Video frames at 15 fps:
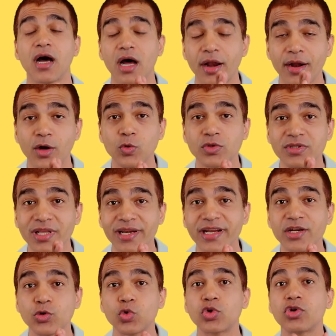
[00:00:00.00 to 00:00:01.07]
around
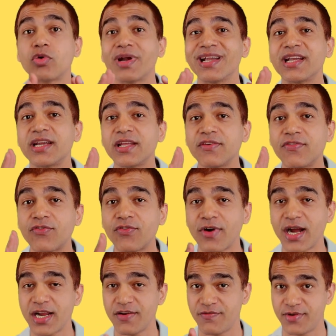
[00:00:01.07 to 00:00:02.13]
3 to
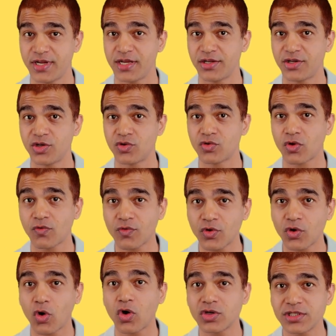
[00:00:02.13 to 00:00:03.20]
25 kgs of
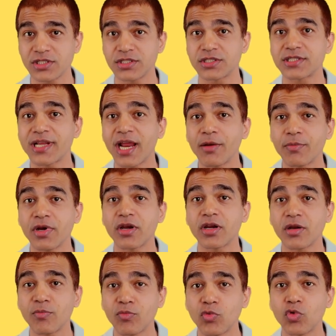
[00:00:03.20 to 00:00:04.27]
toxins can be
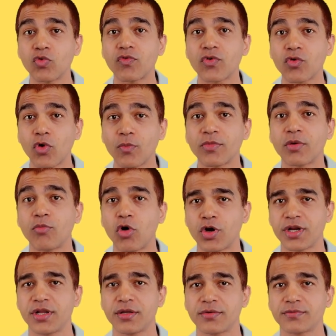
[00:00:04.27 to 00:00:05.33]
removed from the
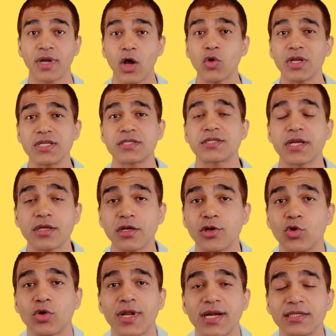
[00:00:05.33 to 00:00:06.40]
body. Now let's take a
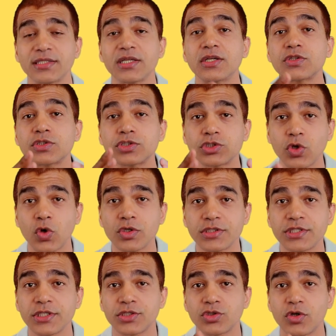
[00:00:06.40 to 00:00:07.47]
look at the
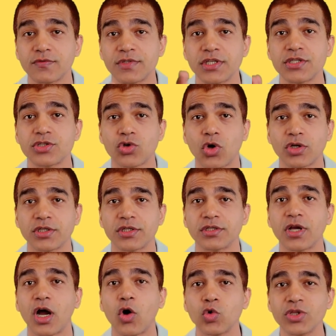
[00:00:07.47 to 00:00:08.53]
sources of these toxins,
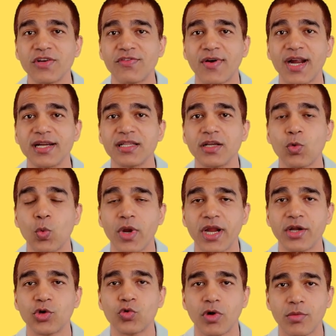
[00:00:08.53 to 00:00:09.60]
how they find their way
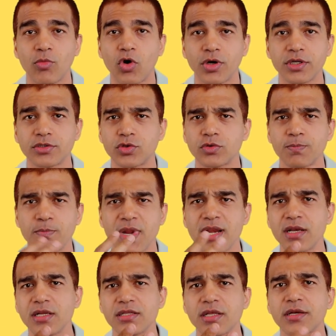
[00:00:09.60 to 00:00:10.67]
into our body. So
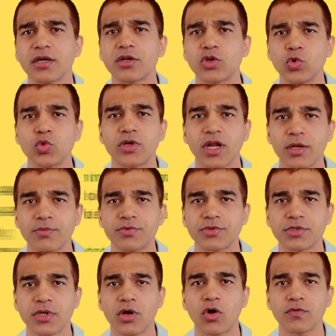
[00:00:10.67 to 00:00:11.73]
mainly there are two
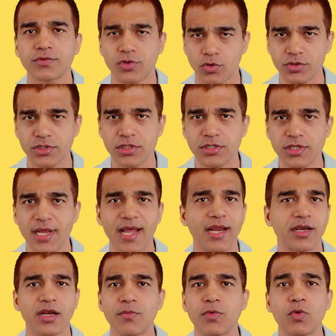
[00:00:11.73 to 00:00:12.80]
types of sources
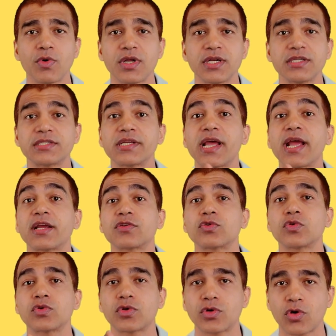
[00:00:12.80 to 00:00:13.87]
and number one is
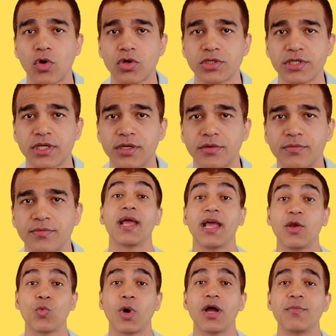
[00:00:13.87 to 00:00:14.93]
exotoxin.
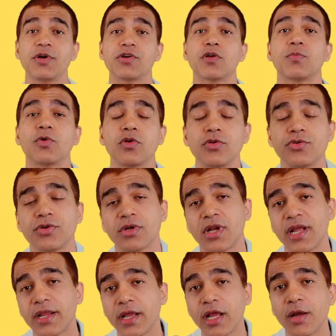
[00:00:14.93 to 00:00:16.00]
Environmental pollution
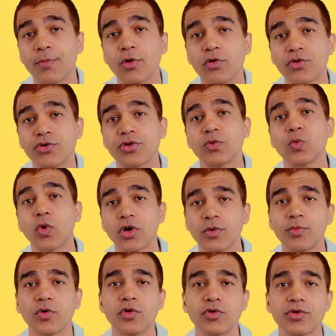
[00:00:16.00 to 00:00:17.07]
like air pollution, water
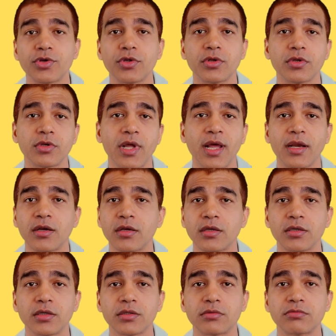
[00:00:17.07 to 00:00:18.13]
pollution and
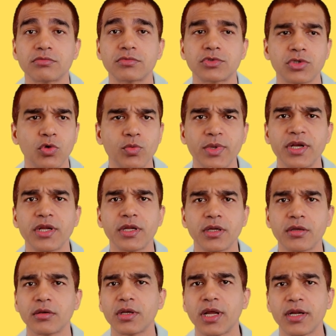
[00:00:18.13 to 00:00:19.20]
uh, so many
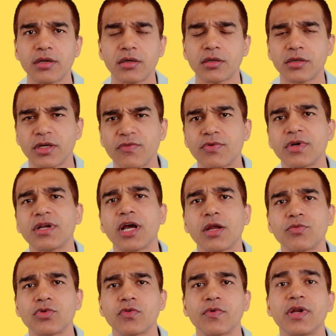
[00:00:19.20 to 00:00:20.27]
uh, like uh, different
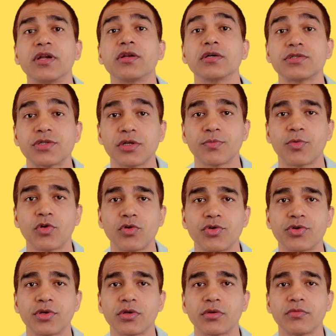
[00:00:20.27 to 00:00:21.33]
types of industrial
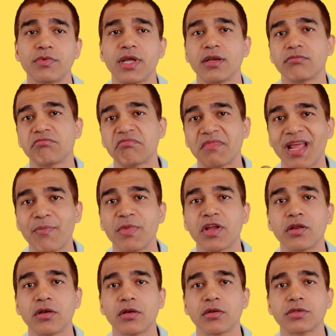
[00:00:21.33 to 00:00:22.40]
pollution then
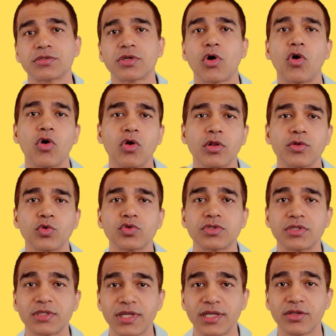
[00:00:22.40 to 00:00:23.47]
chemicals all those
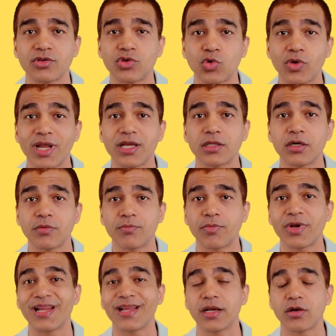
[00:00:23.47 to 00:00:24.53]
things together
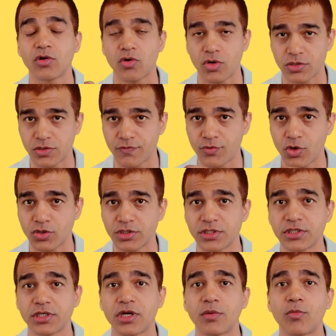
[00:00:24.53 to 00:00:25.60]
bring in lots of
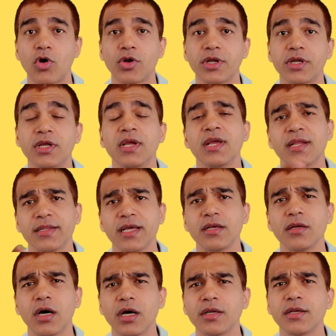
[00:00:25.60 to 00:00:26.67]
toxins in our body
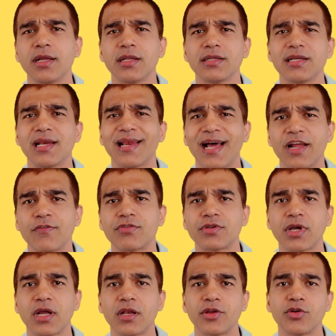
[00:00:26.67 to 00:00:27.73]
then unhealthy
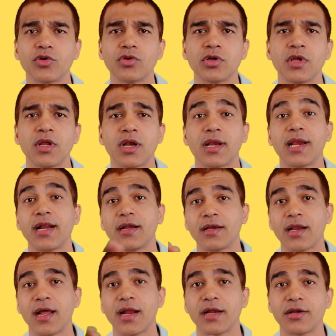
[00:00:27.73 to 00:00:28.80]
lifestyle you know late
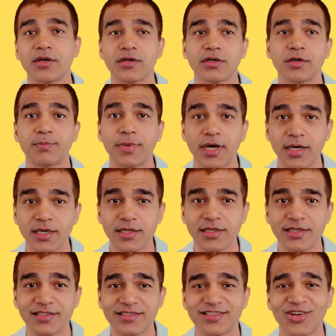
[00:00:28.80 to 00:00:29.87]
night uh,
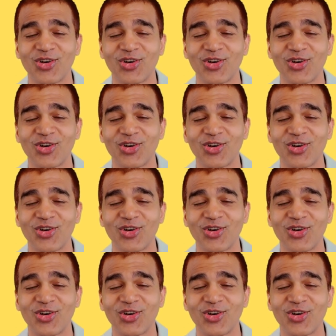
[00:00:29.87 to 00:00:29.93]
parties